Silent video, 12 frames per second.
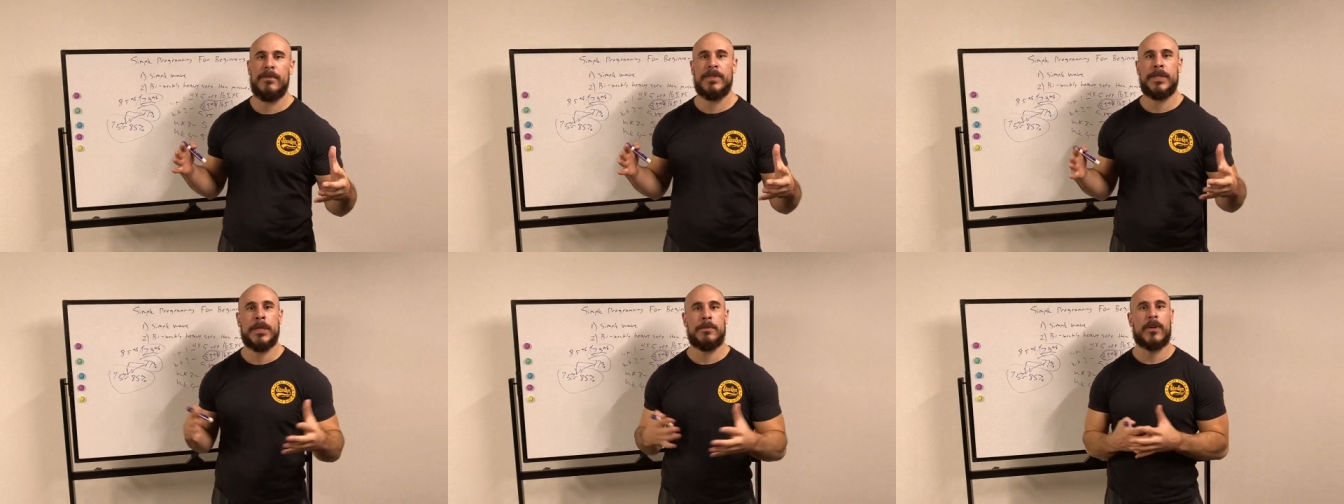
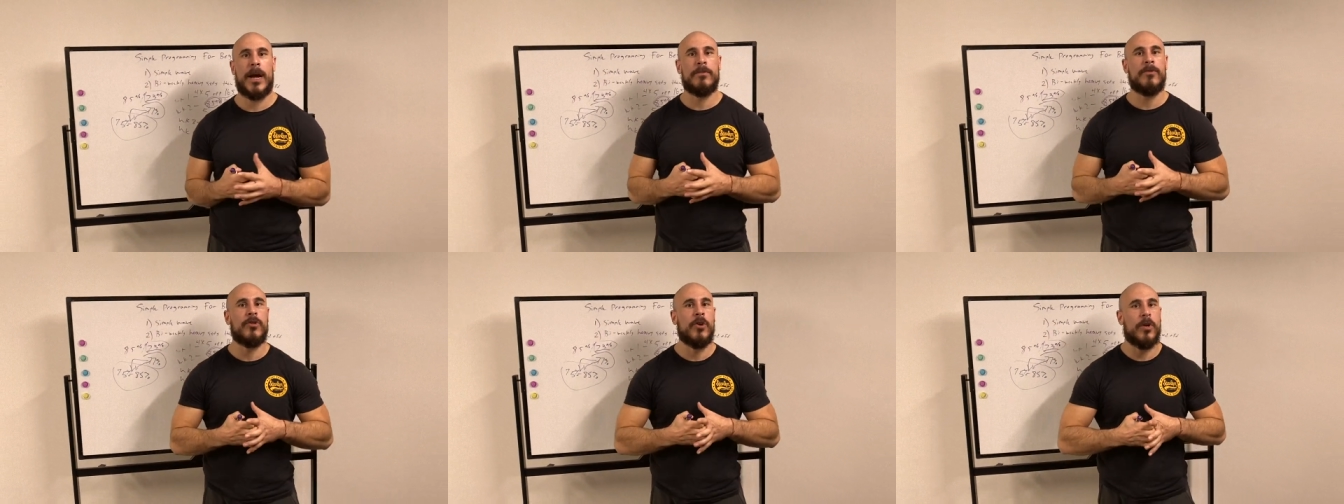
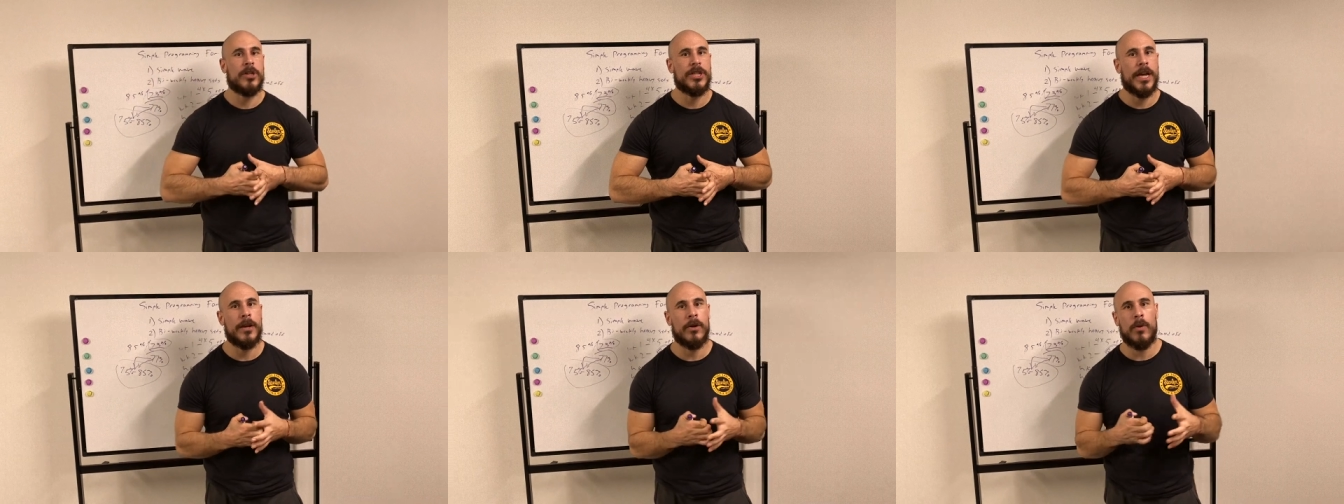subscribe to our
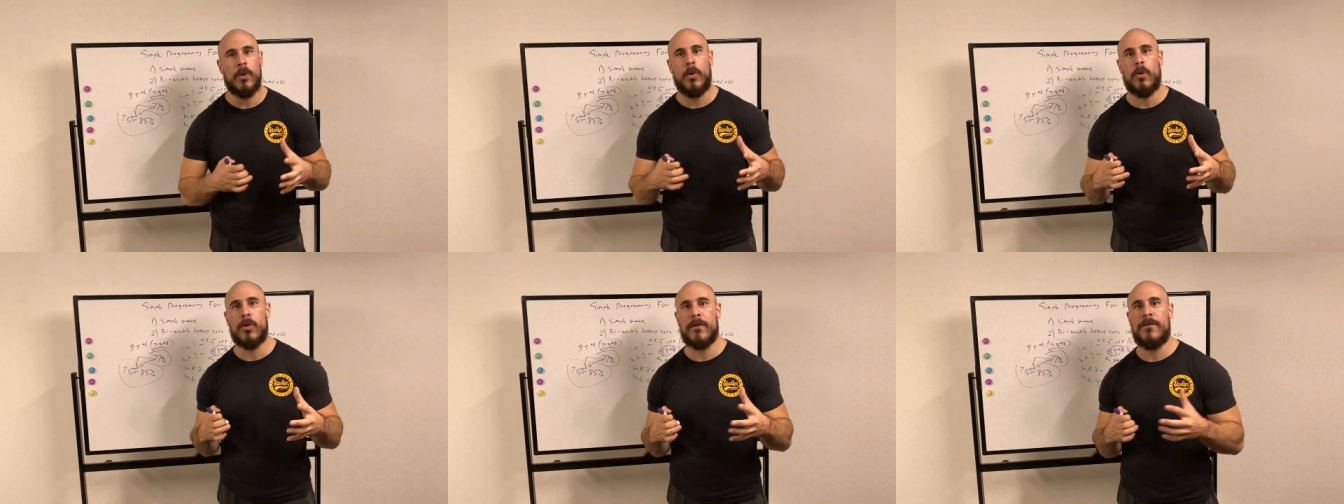channel
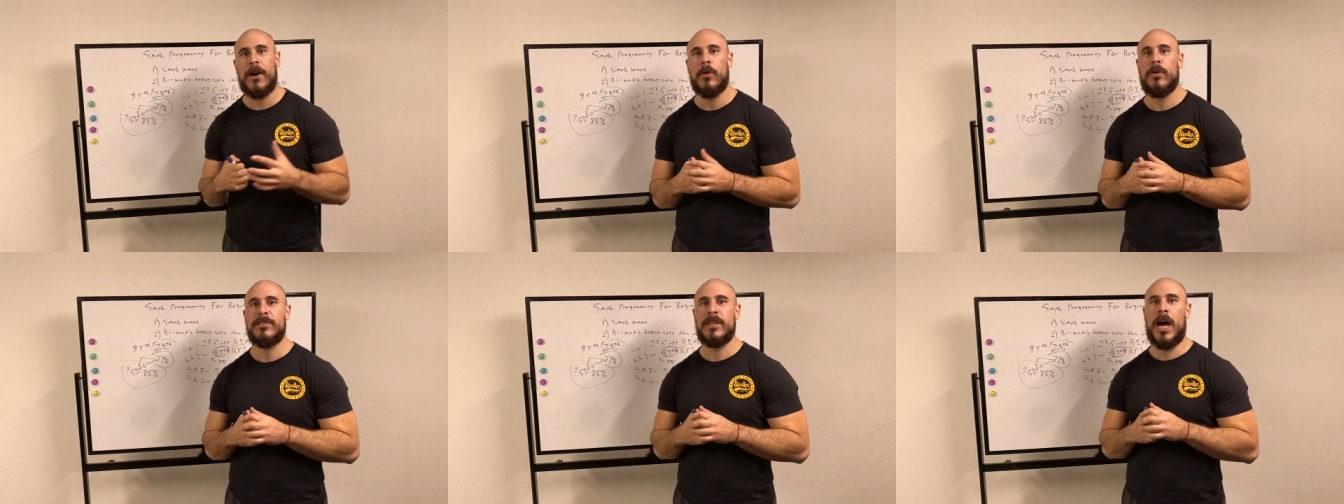or follow
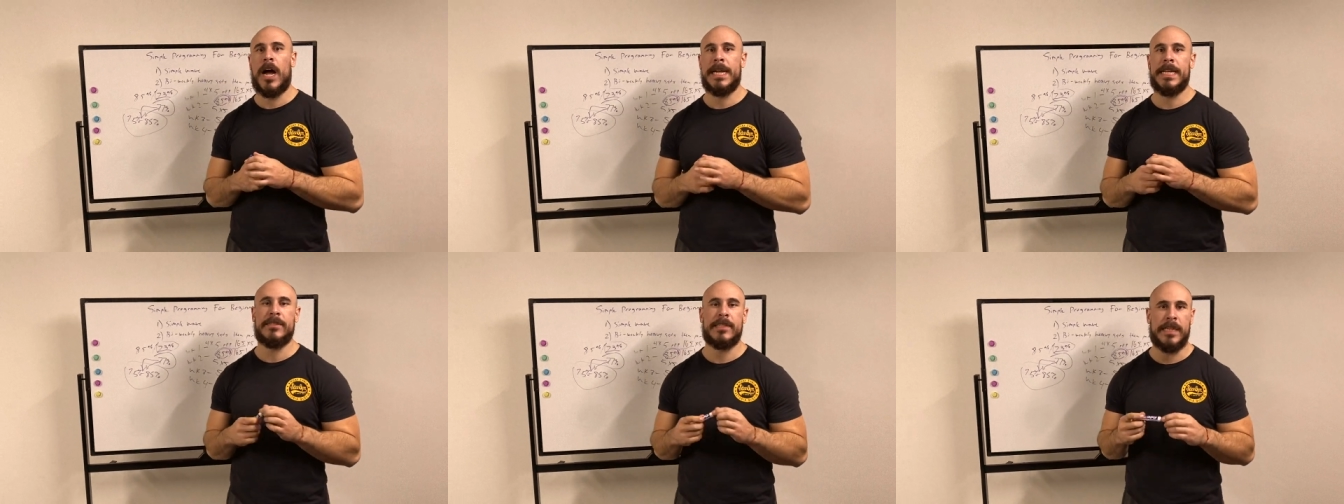us on
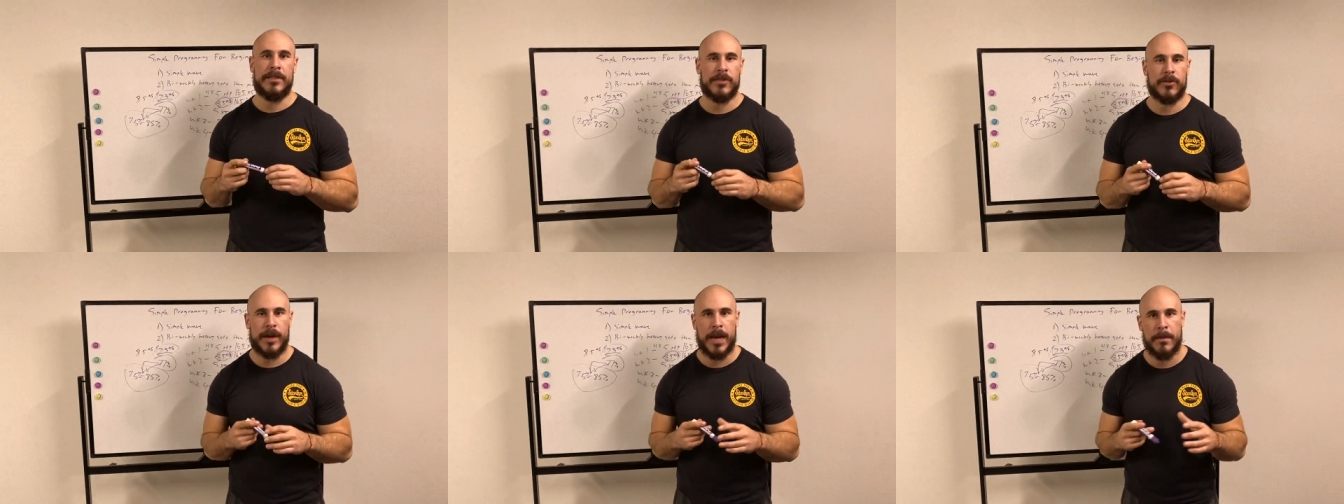
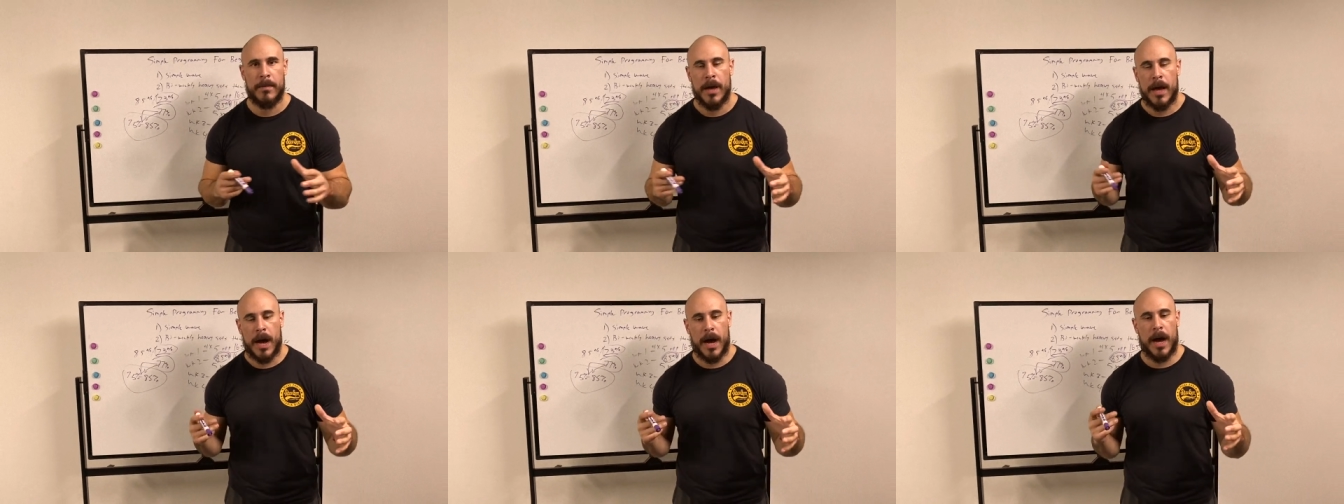Instagram
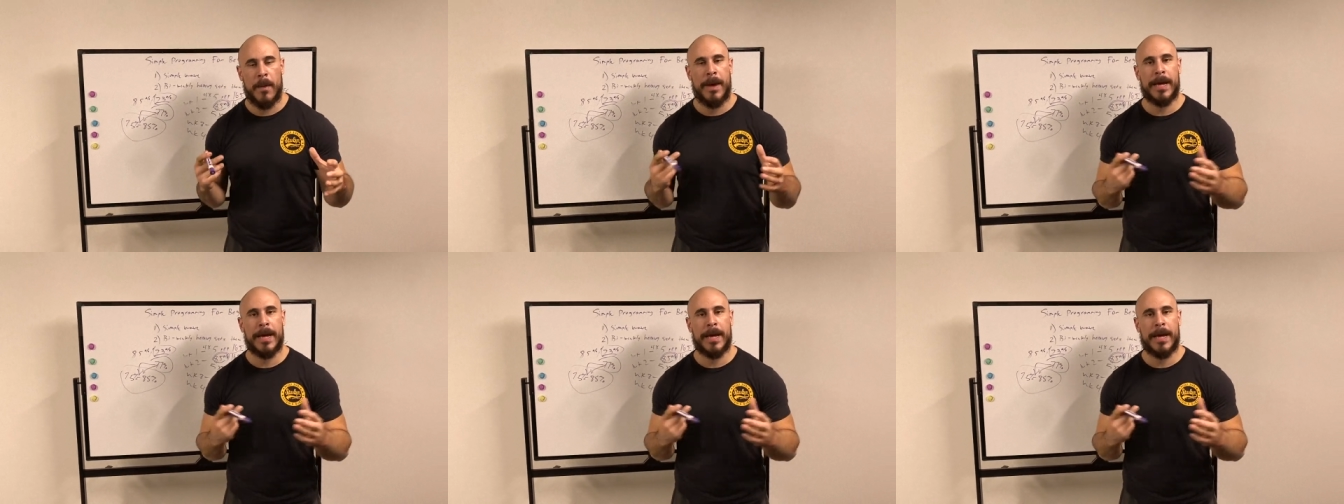um,